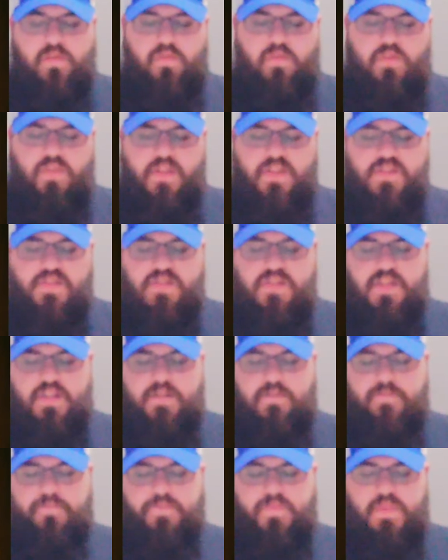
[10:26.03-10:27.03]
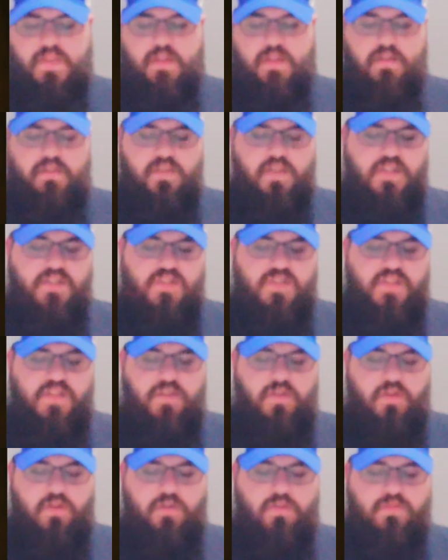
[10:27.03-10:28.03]
for they said, Lest
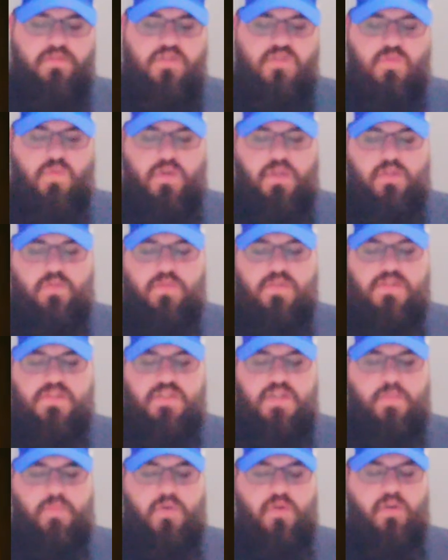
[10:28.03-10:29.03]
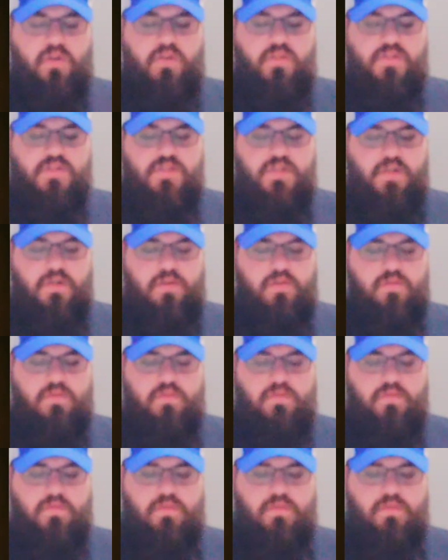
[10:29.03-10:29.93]
the earth swallow us up also.